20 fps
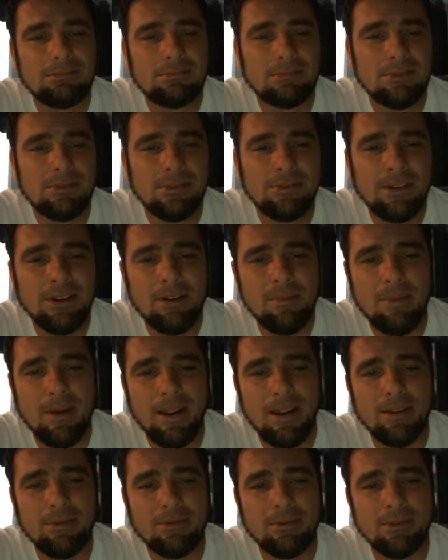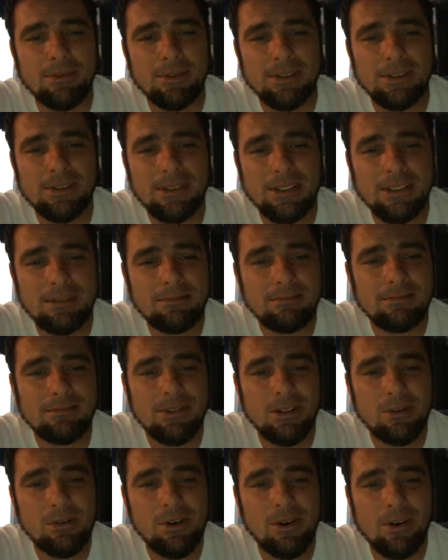It was very painful, he said.
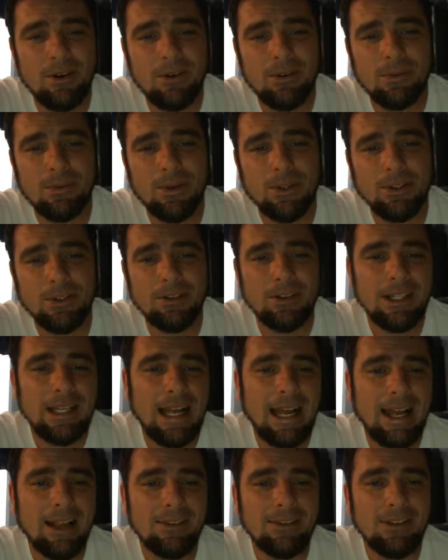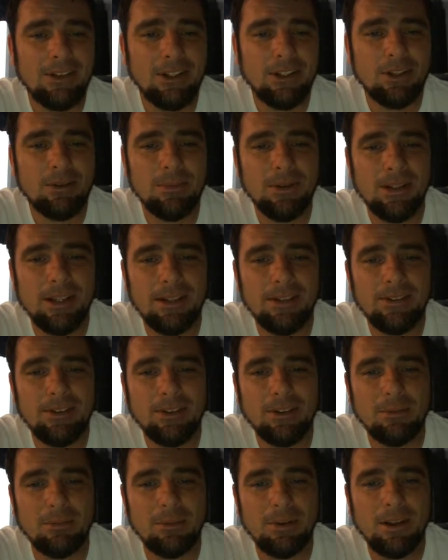Occurs when uric acid accumulates
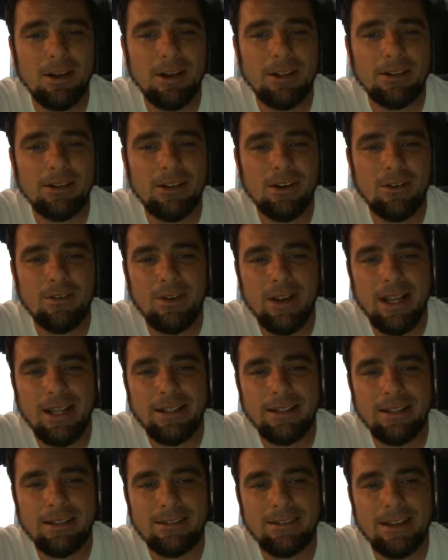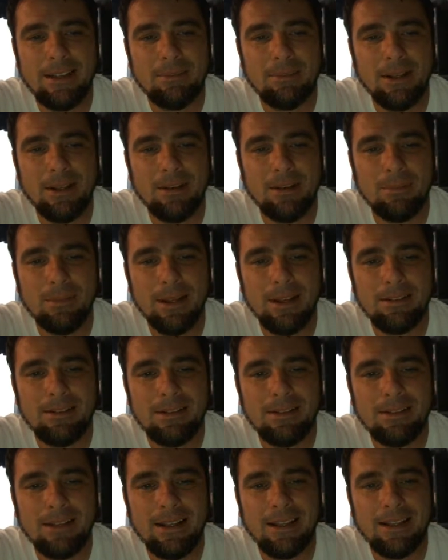in your blood. Nerve endings then become
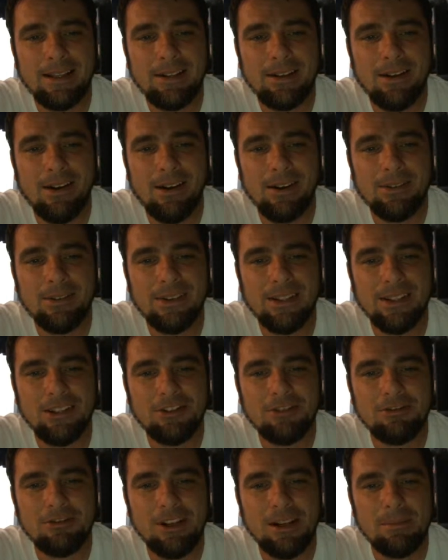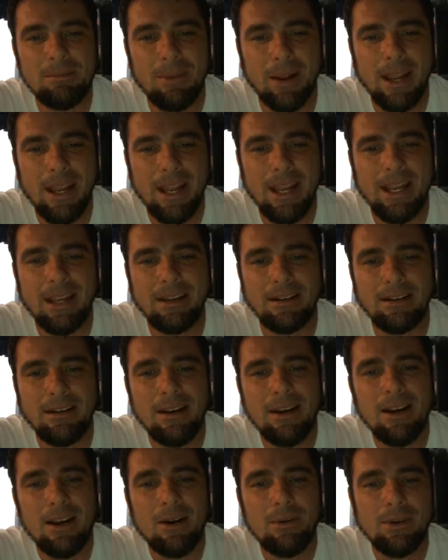irritated, causing extreme pain,
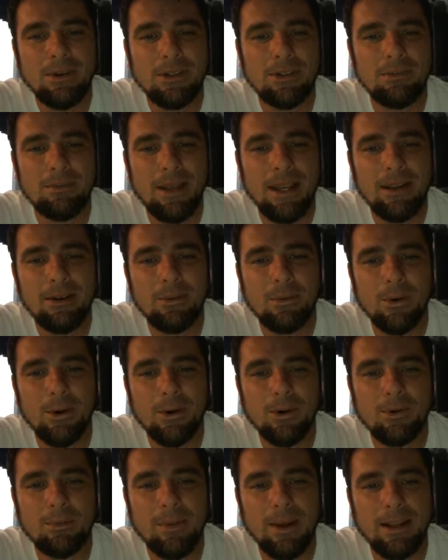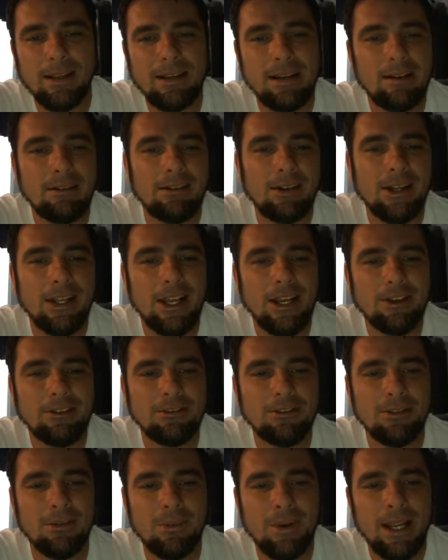which is made worse by carrying
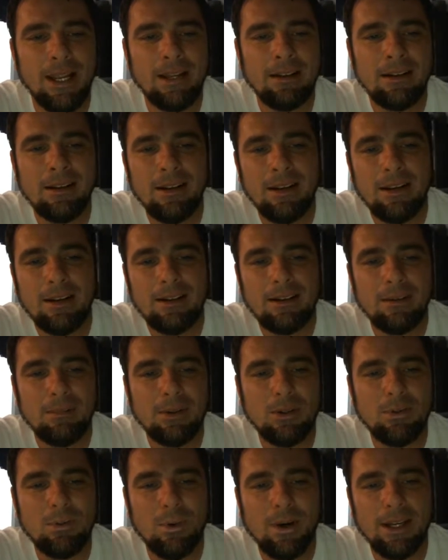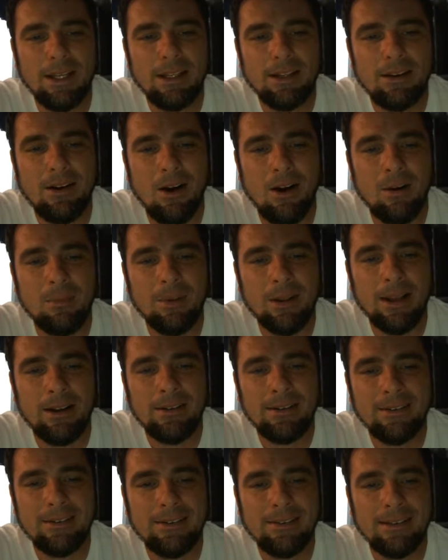extra weight. Number 20,
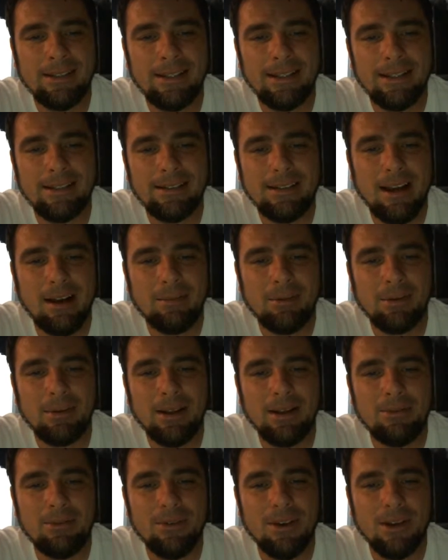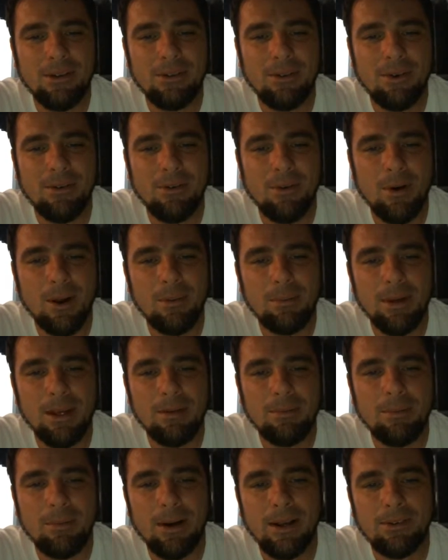gallbladder disease commonly affects overweight
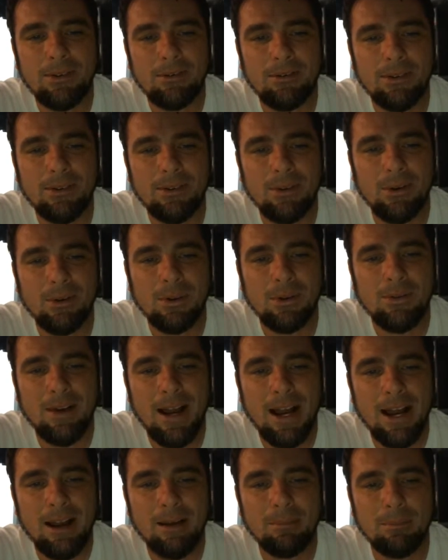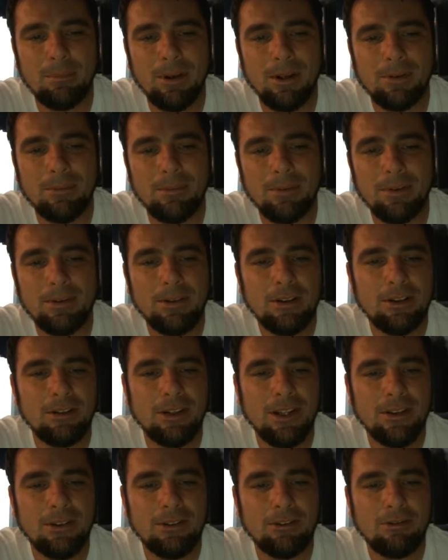people as a result of high blood
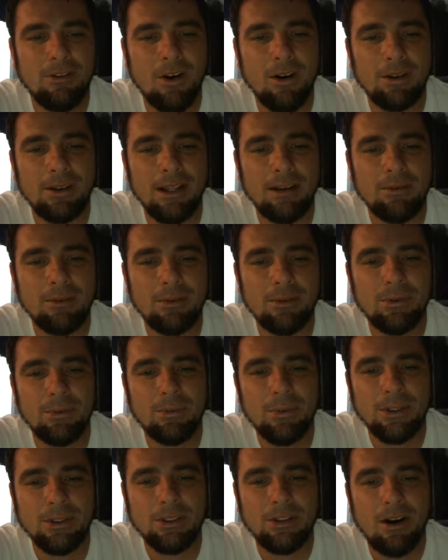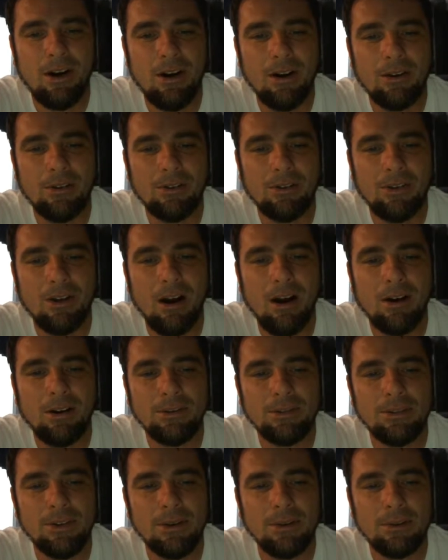cholesterol levels, which cause
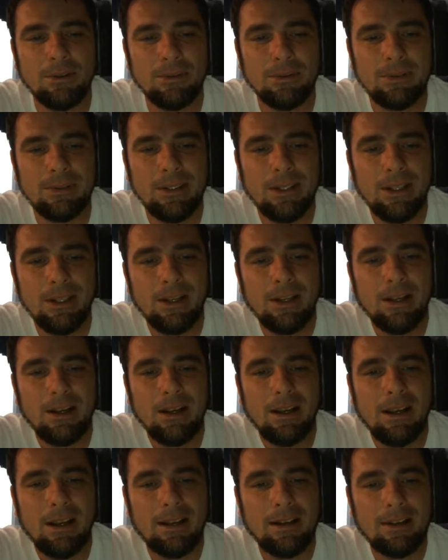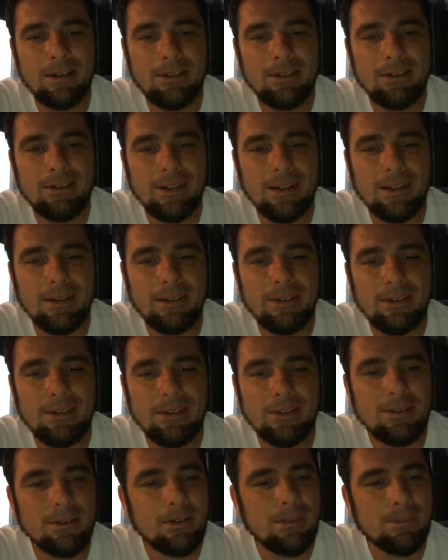gallstones. And this
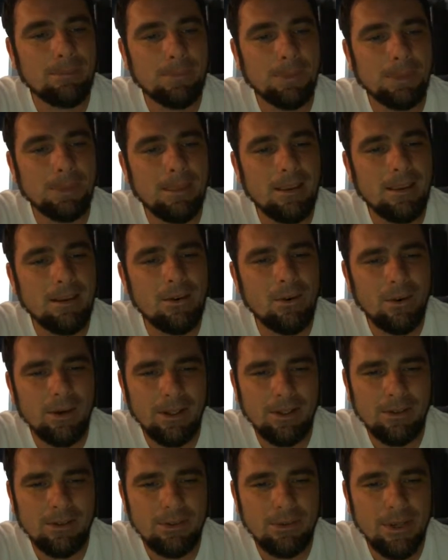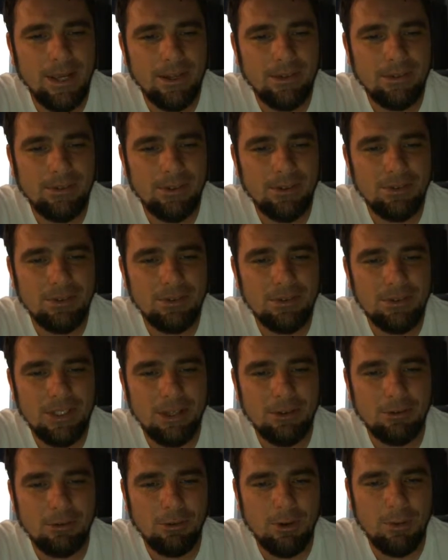is, according to a Surgeon
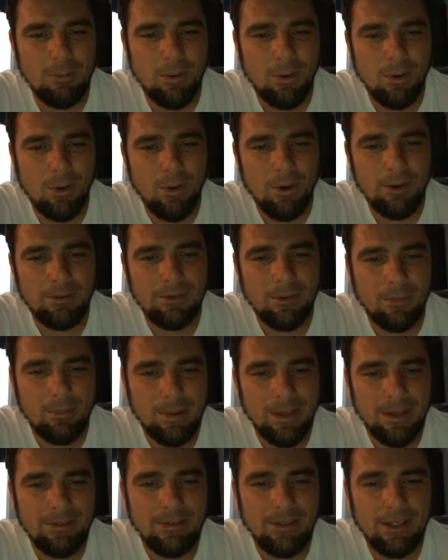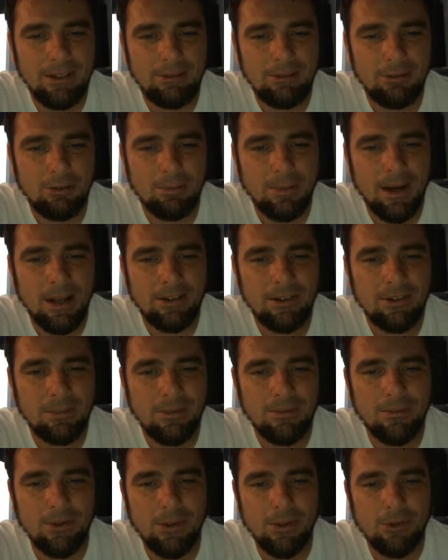General report, obesity is
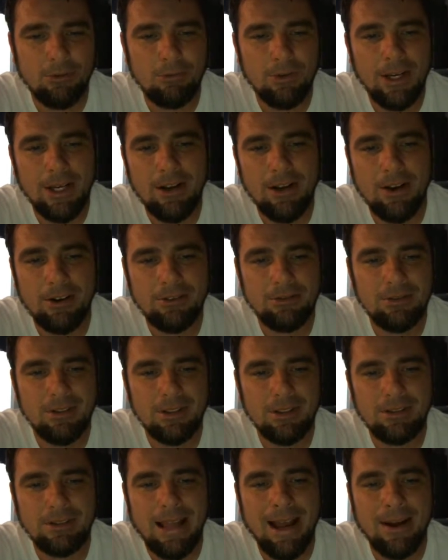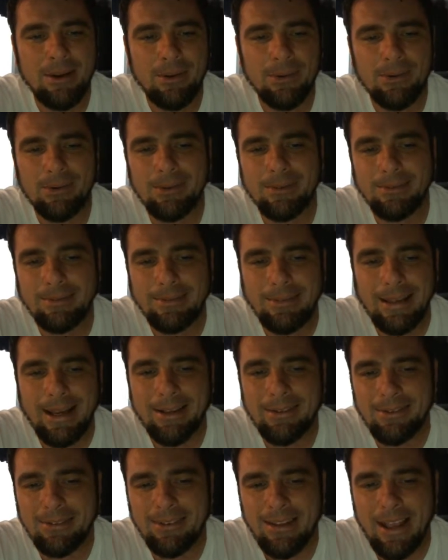responsible for 300,000
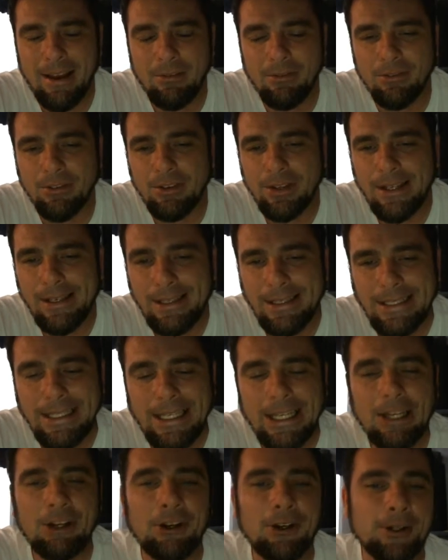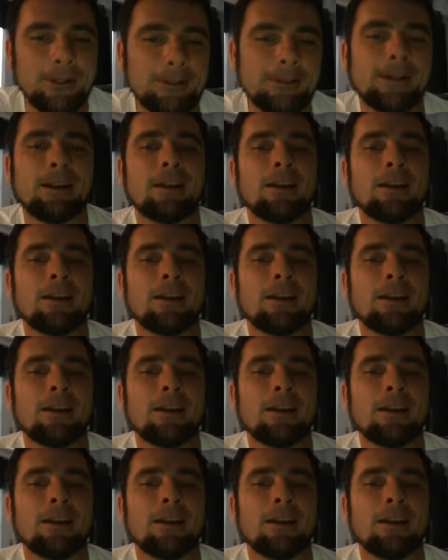deaths every year.